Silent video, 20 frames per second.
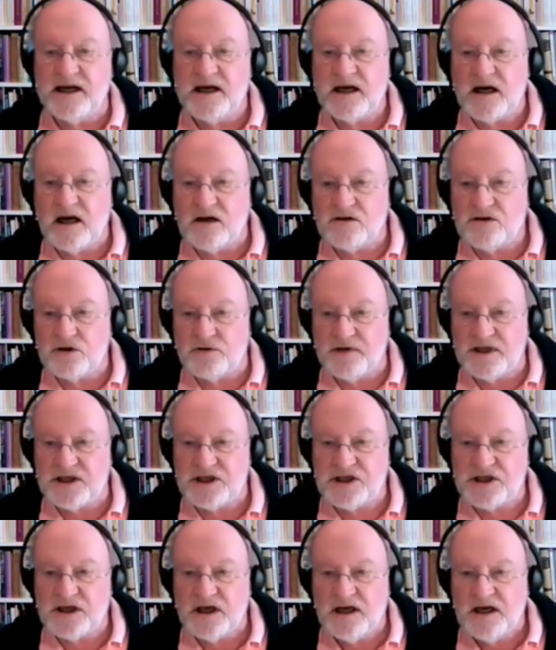
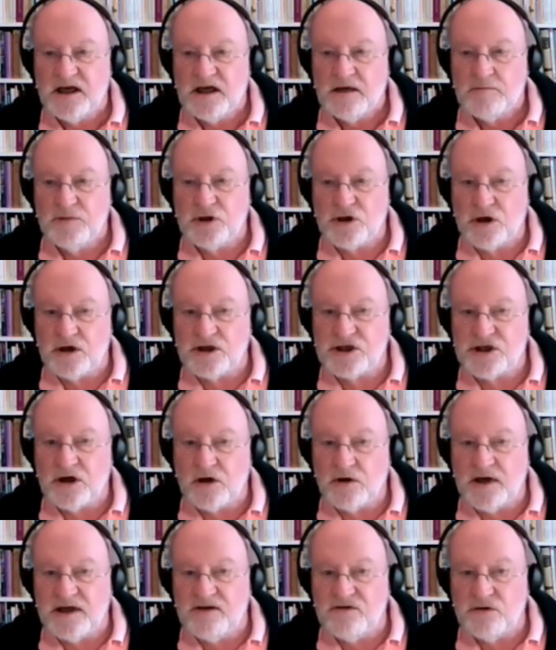countries, but also
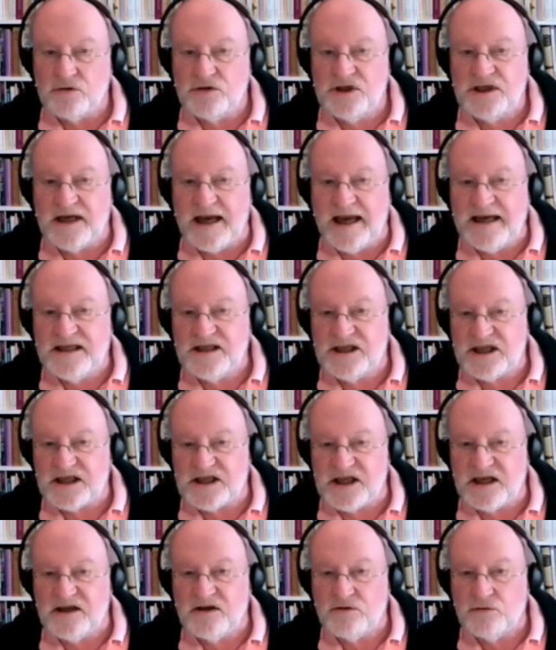into changes
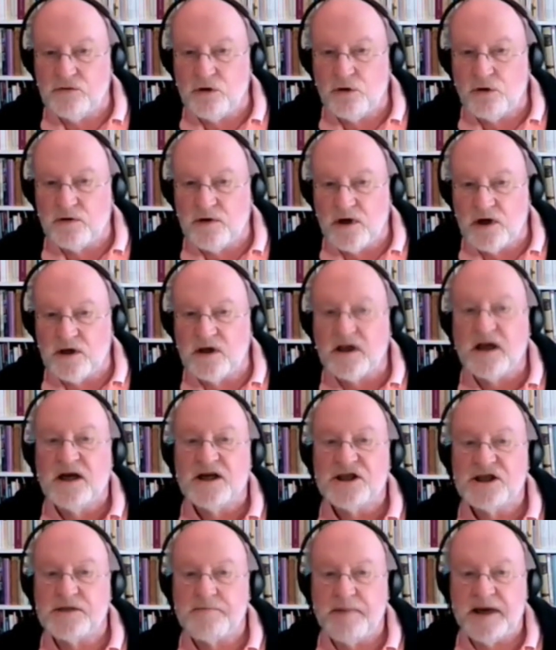in the rural
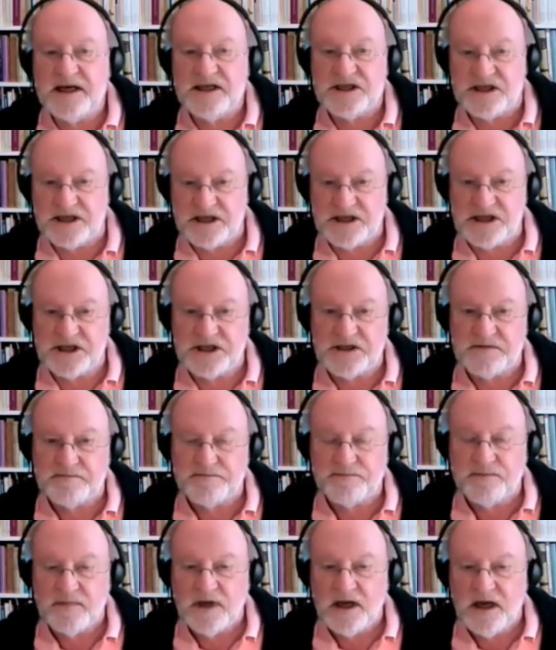spaces.
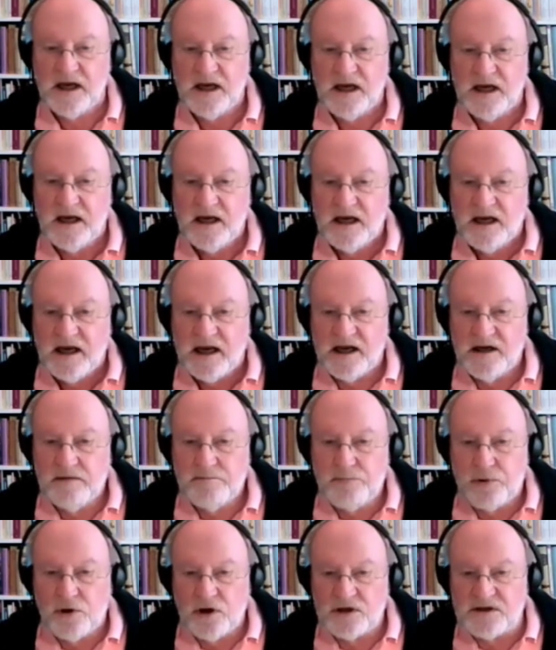And
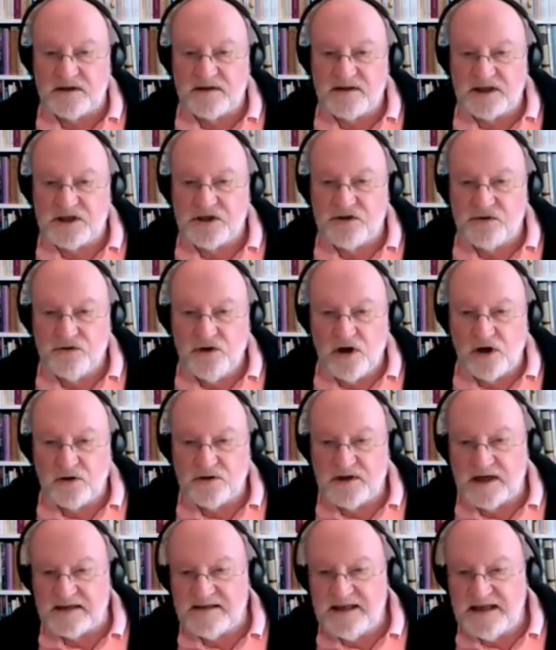important is to note
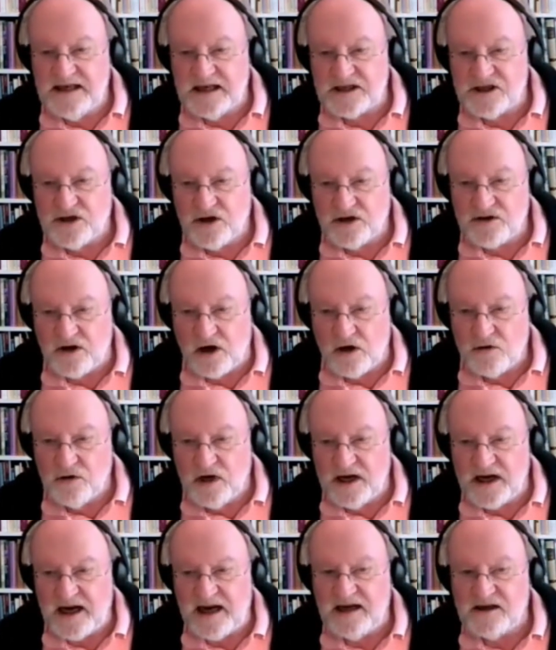that he is not
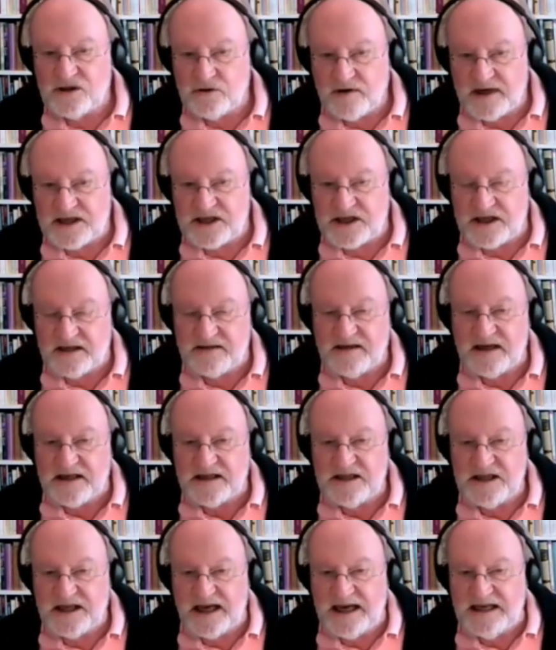only interested in
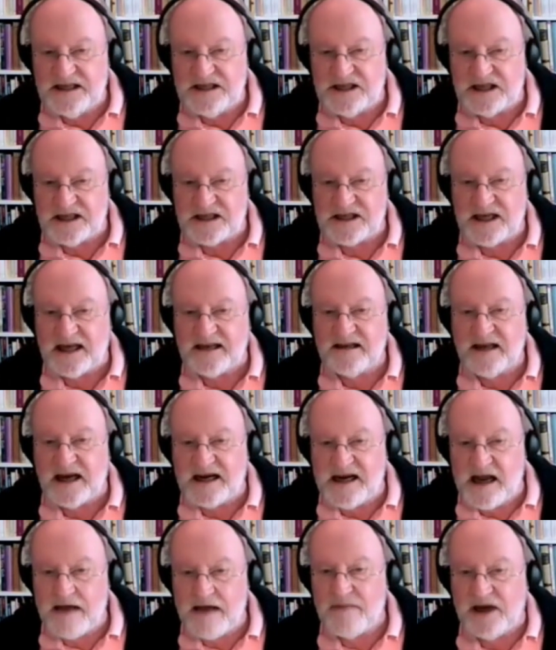changes and
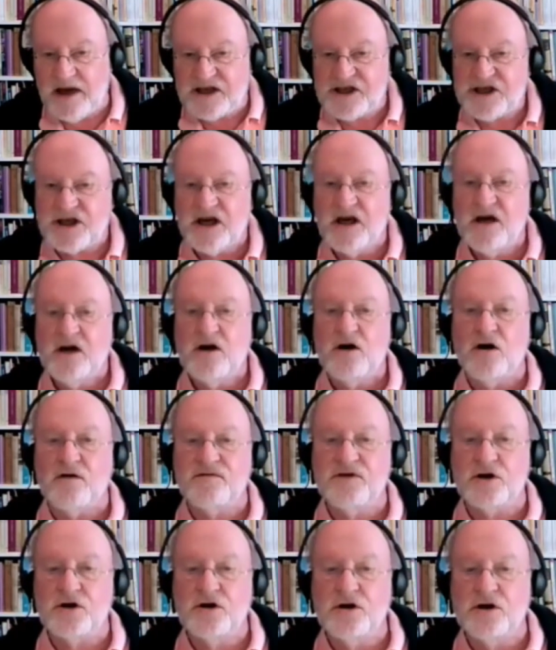dynamics of
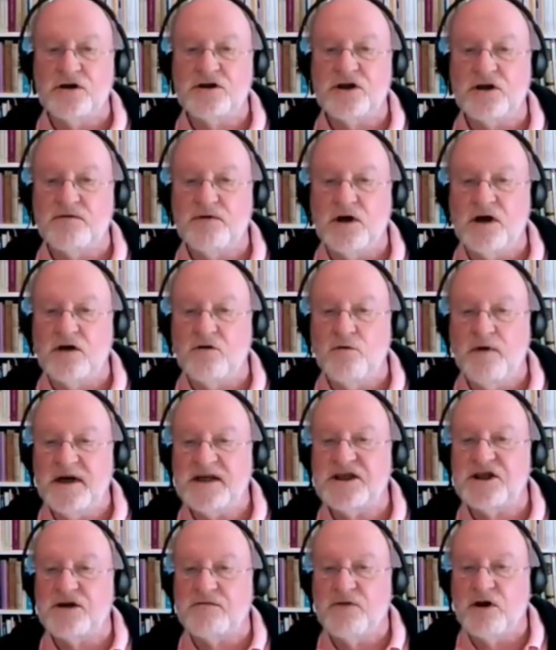the cultural
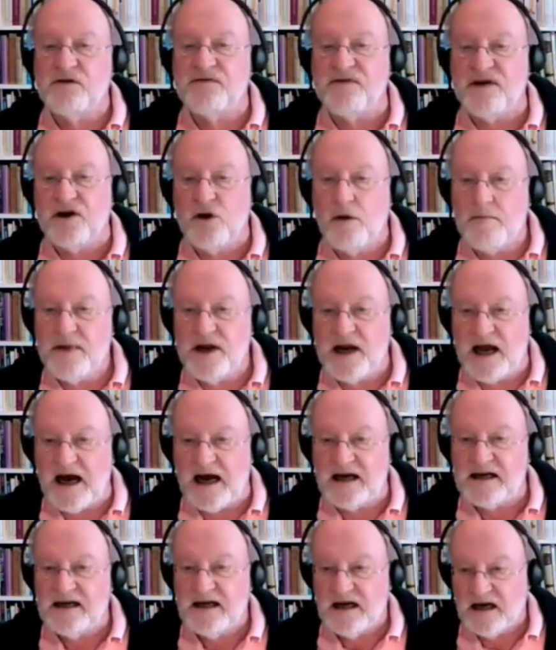ritual
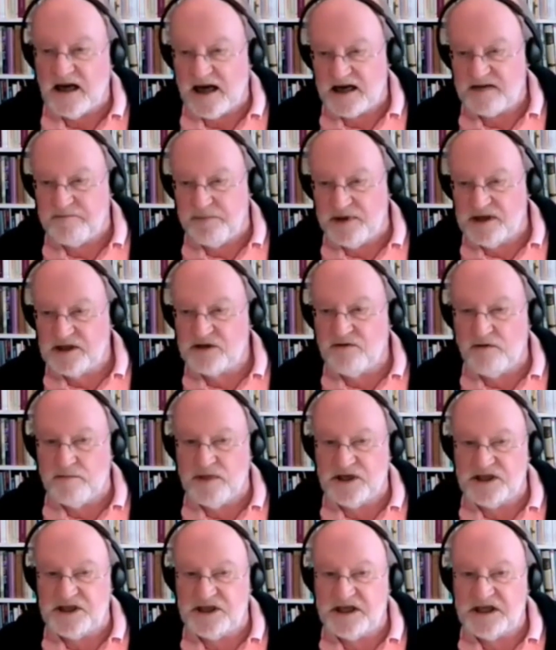phenomena like
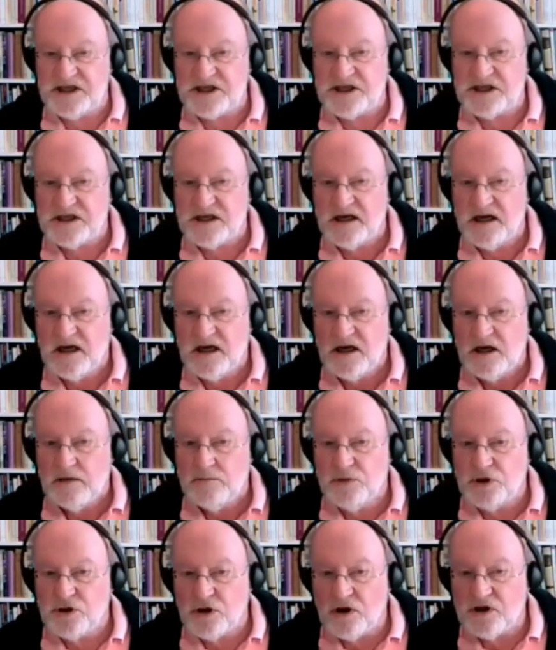pilgrimages,
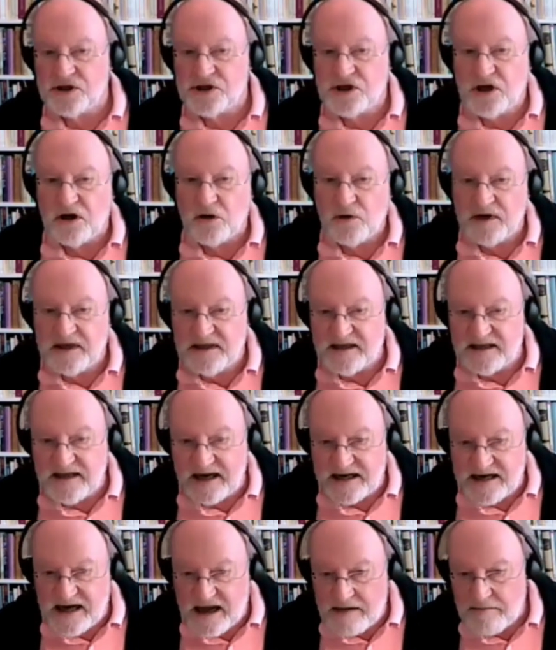but also in the
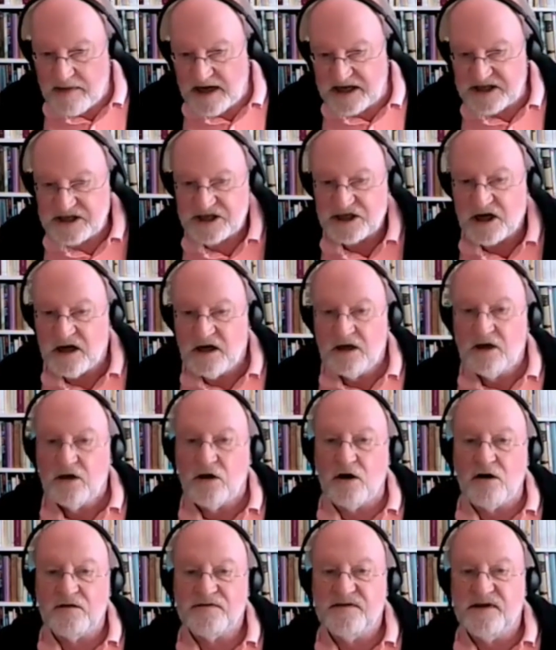dynamics
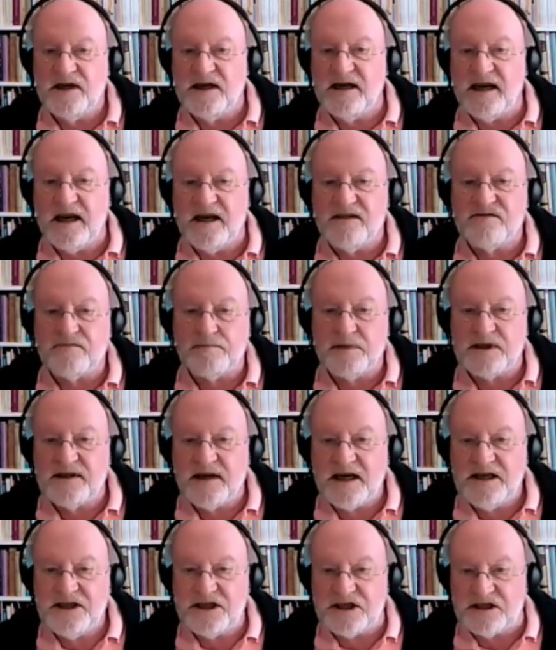of the
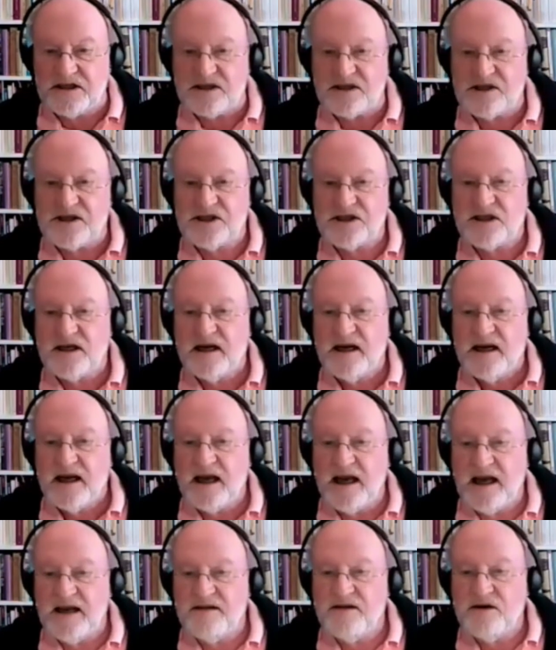interpretations
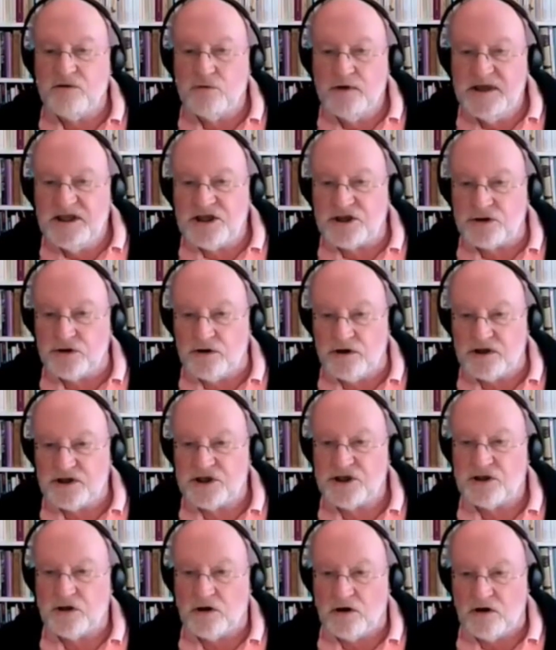and the
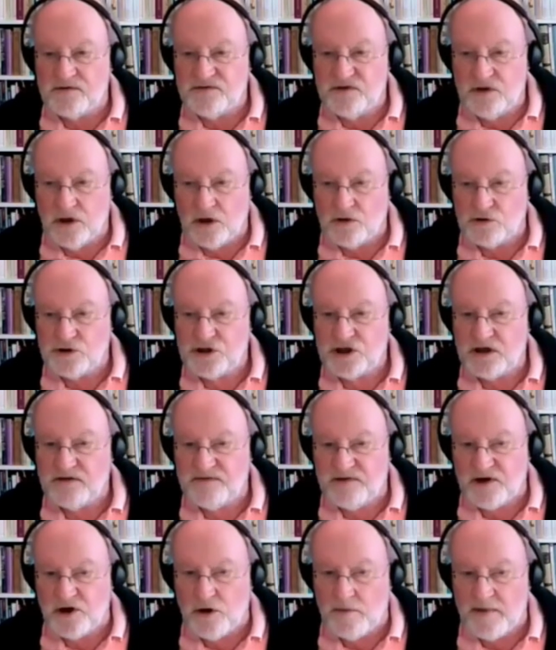research of those
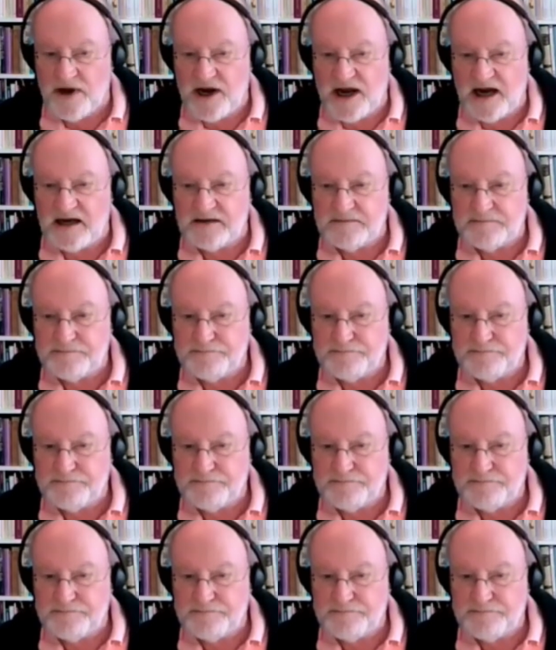phenomena.